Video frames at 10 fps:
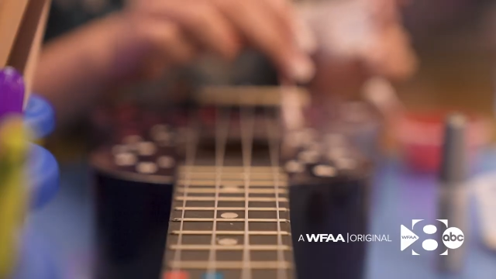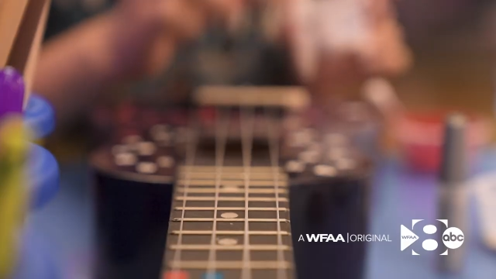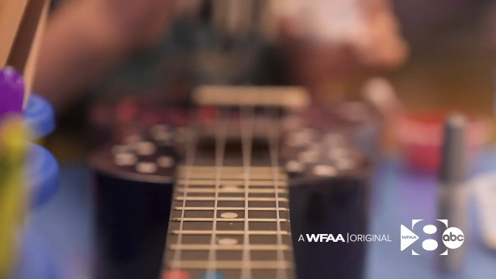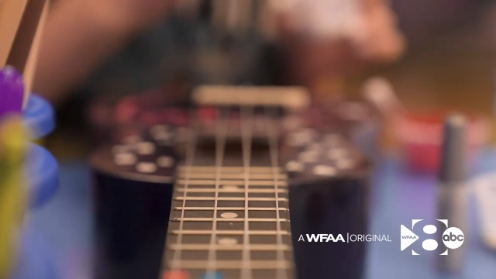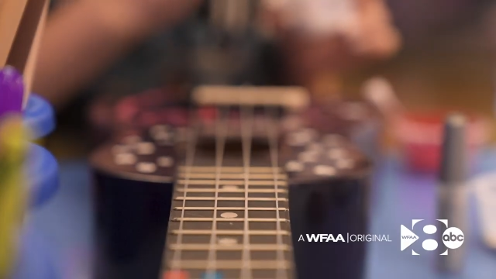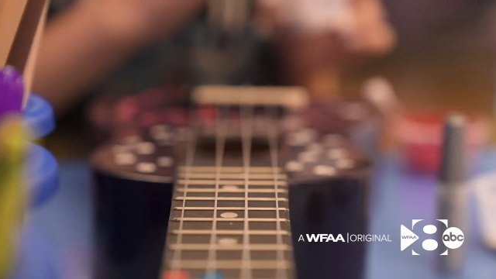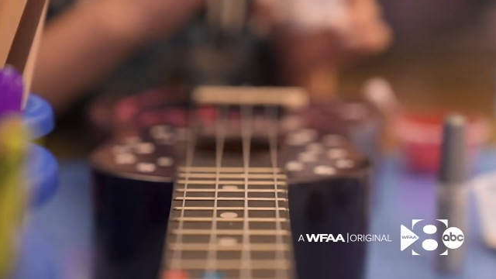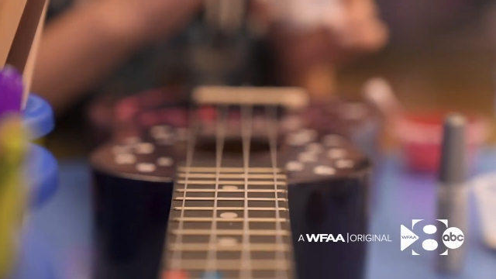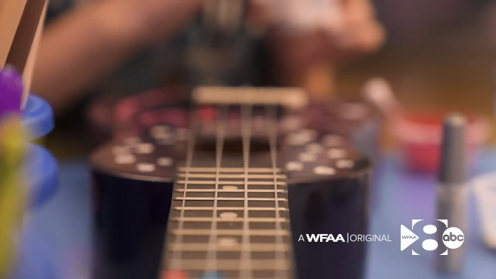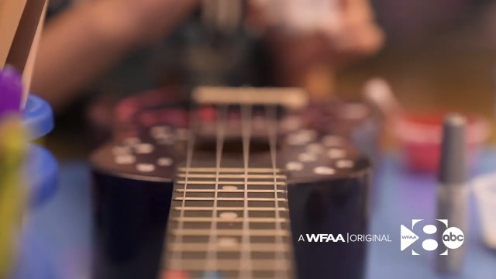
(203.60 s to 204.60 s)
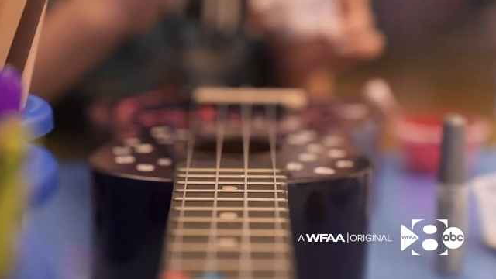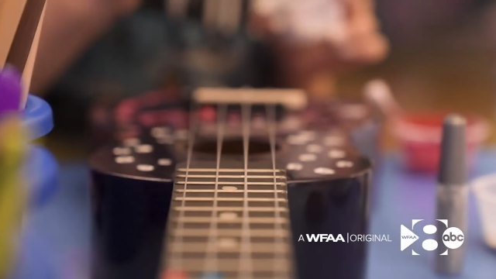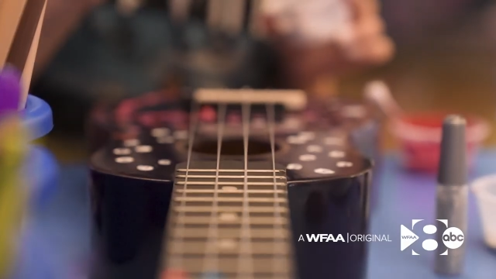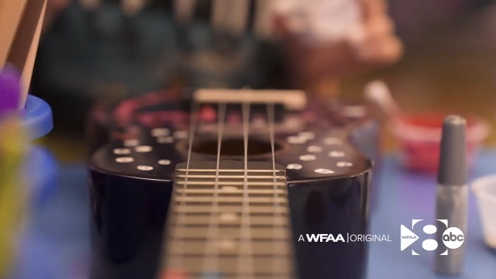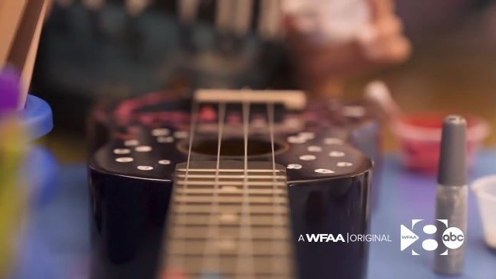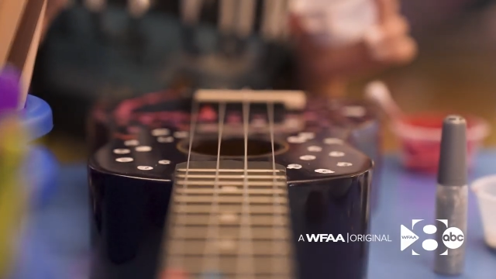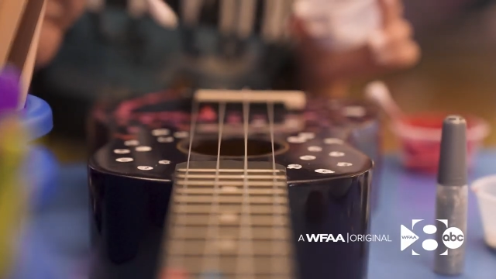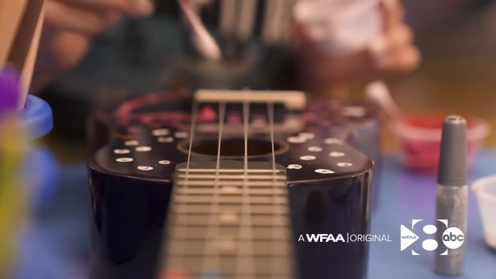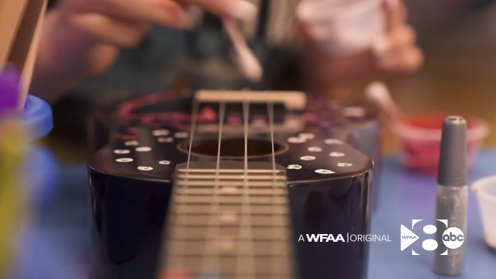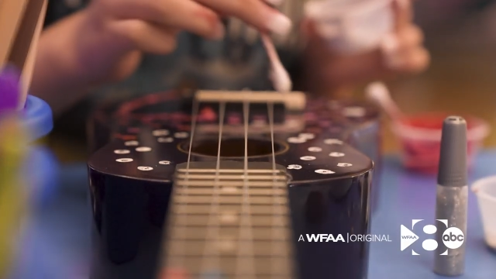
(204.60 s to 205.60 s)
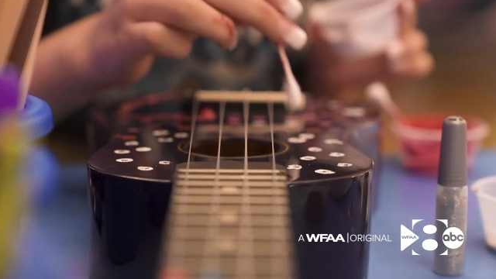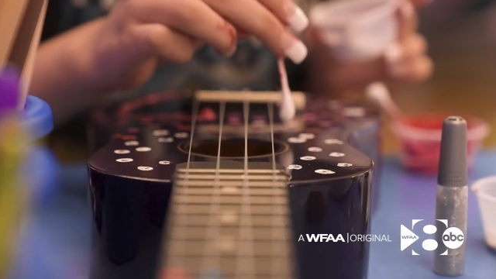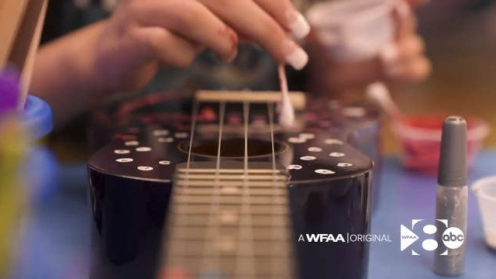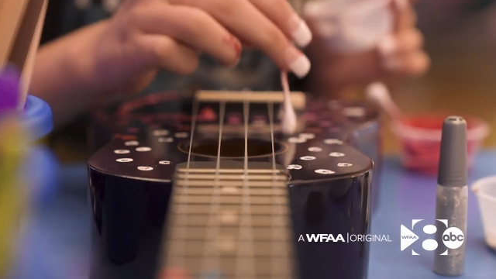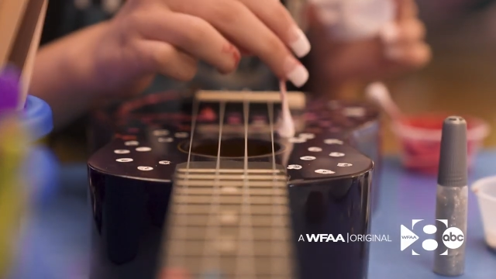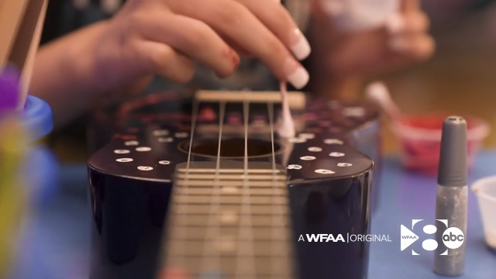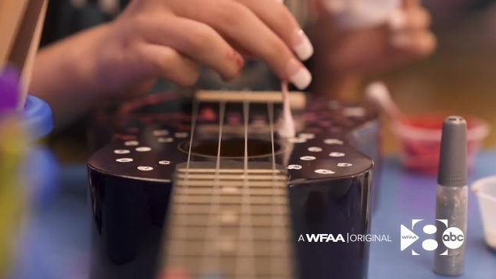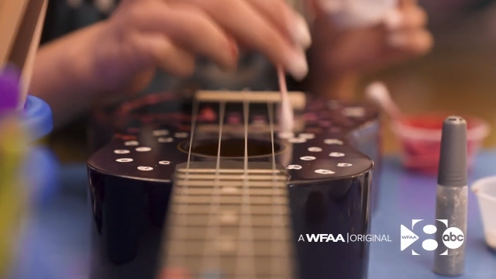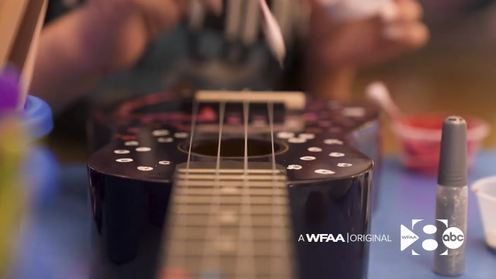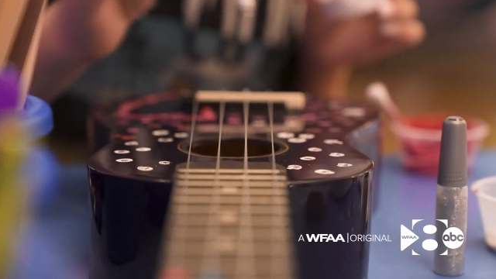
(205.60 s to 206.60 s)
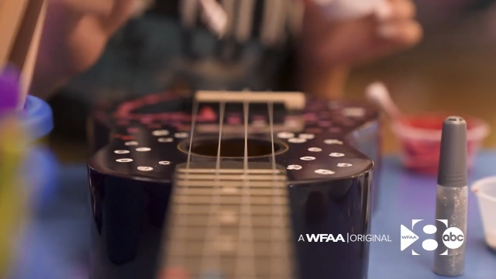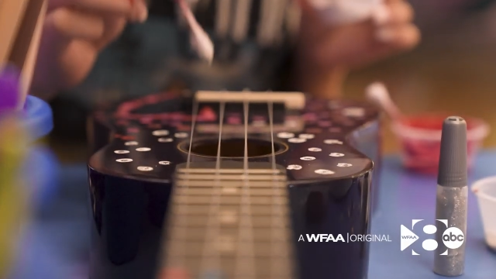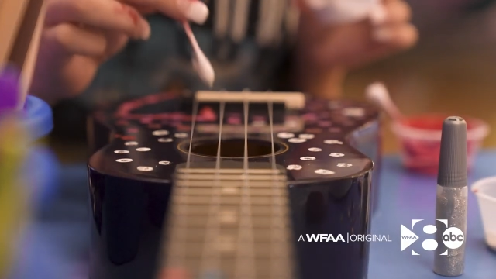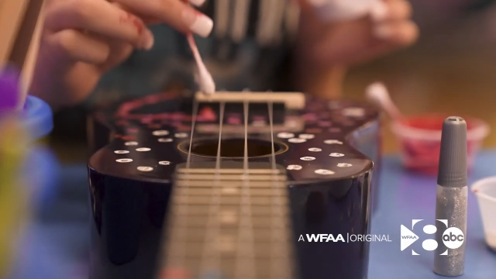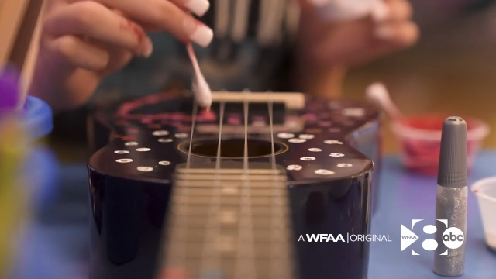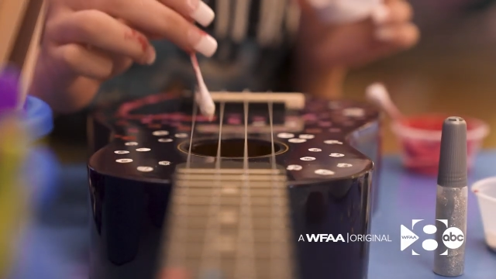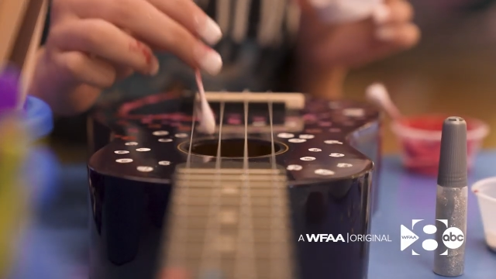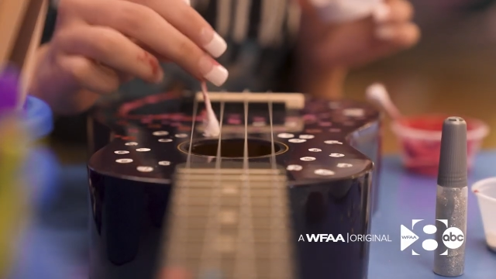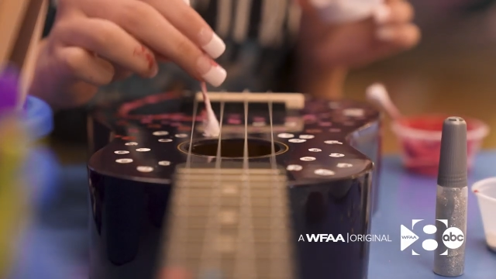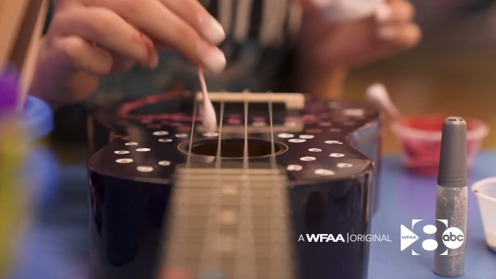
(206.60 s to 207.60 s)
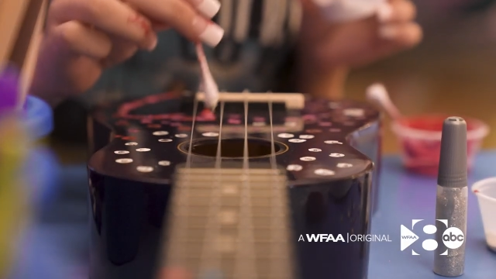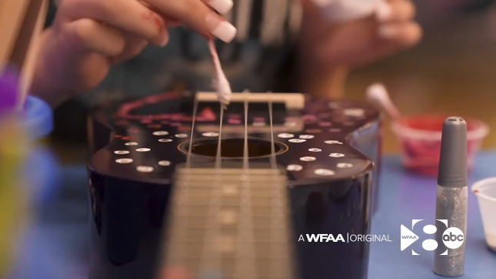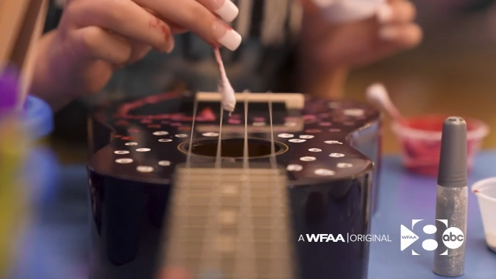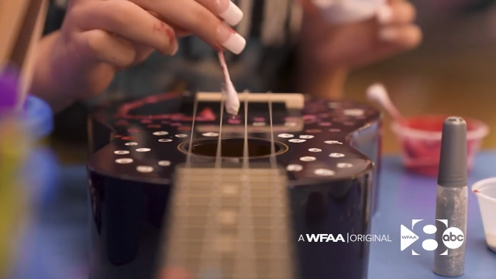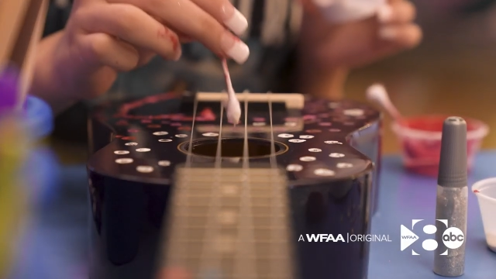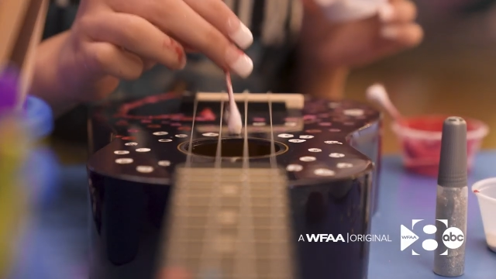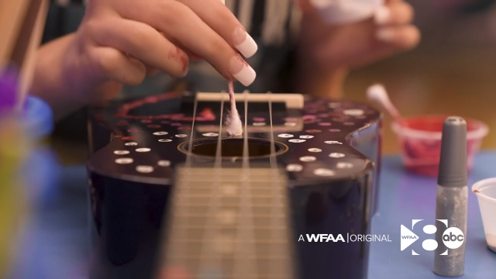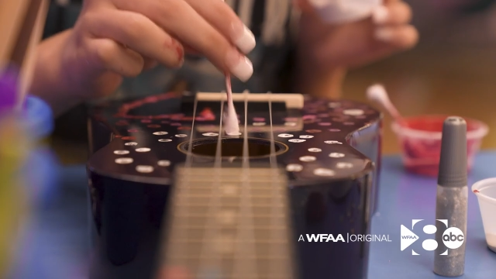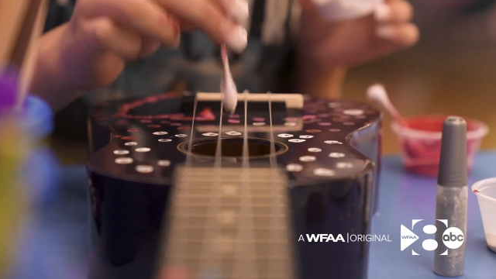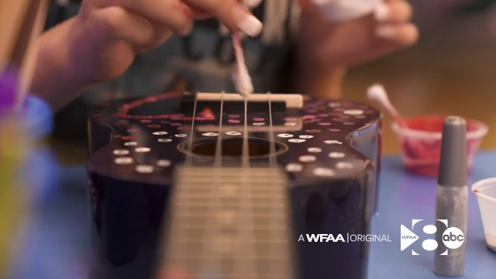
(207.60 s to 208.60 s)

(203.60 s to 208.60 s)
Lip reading: (no speaker visible)